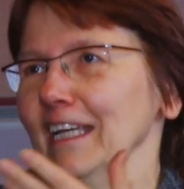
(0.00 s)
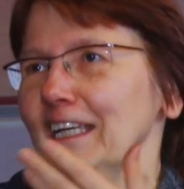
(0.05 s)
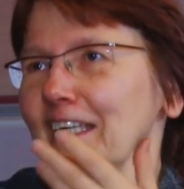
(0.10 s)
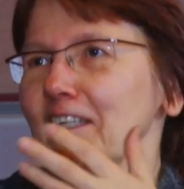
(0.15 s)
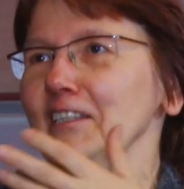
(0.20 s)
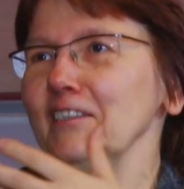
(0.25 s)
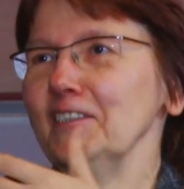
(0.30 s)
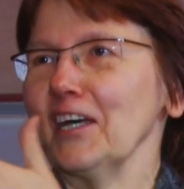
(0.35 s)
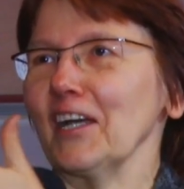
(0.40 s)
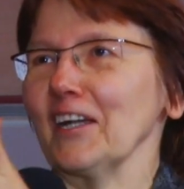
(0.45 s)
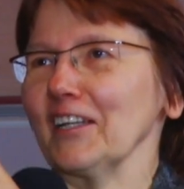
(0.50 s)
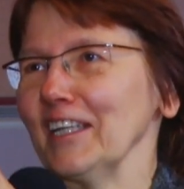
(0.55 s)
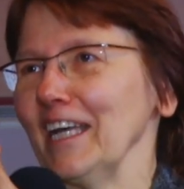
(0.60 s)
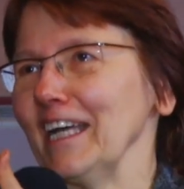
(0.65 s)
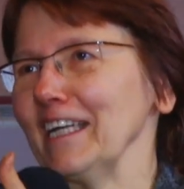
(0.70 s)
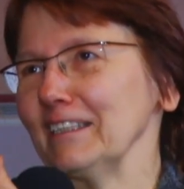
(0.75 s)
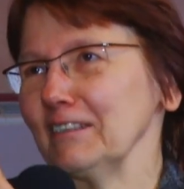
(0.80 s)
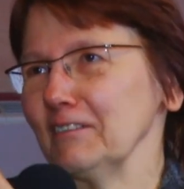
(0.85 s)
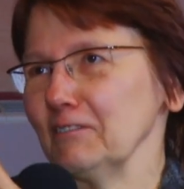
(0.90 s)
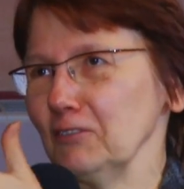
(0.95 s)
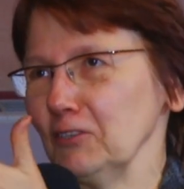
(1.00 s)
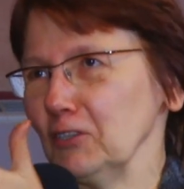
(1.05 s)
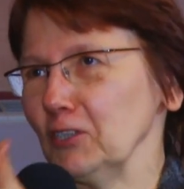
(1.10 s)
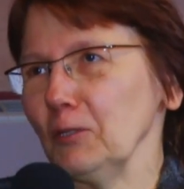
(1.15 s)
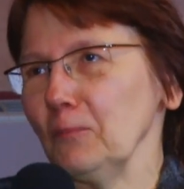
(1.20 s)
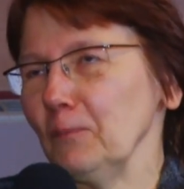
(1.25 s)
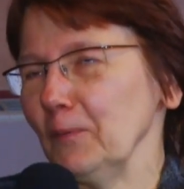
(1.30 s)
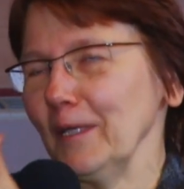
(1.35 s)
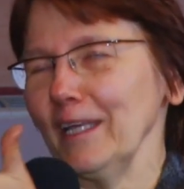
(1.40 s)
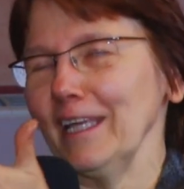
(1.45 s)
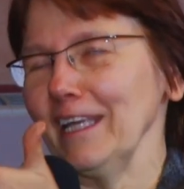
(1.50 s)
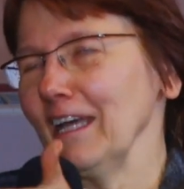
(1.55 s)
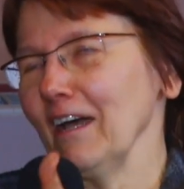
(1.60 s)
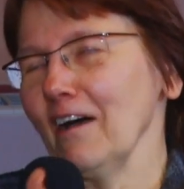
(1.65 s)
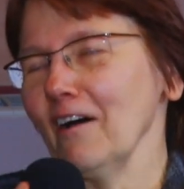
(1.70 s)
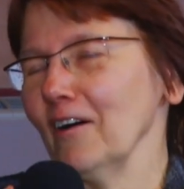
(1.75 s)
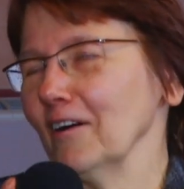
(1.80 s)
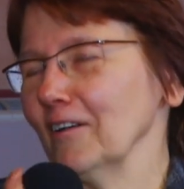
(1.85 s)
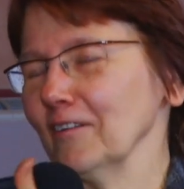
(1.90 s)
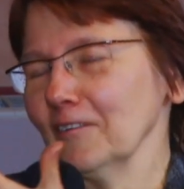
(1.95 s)
internet, GTP,
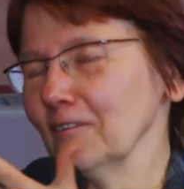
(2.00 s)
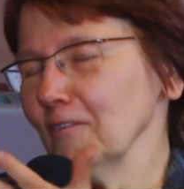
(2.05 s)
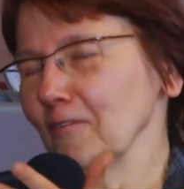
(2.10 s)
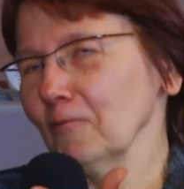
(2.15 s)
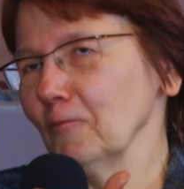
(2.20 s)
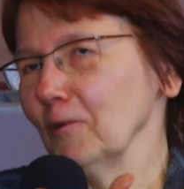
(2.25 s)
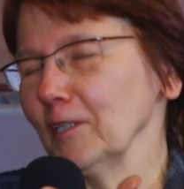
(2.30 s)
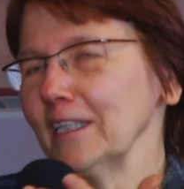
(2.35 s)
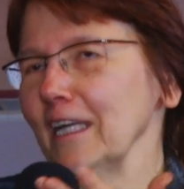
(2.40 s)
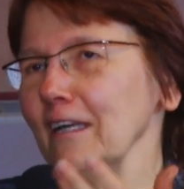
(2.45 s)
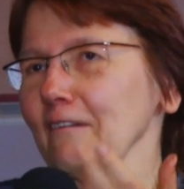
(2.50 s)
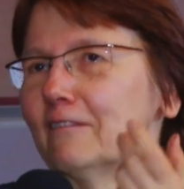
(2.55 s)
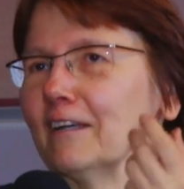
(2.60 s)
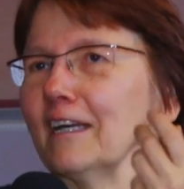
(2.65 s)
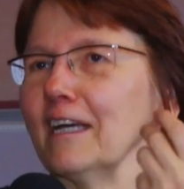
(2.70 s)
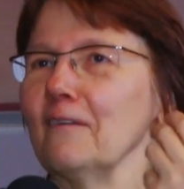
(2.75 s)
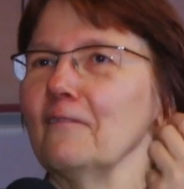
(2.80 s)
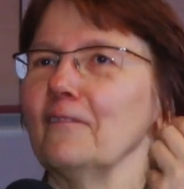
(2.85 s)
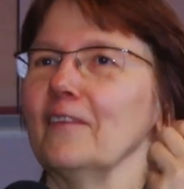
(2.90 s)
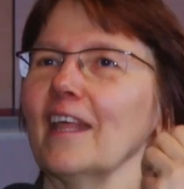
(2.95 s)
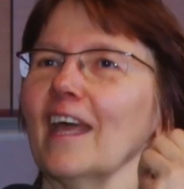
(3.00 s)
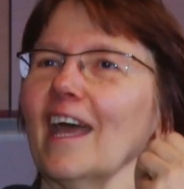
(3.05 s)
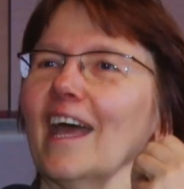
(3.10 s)
or whatever.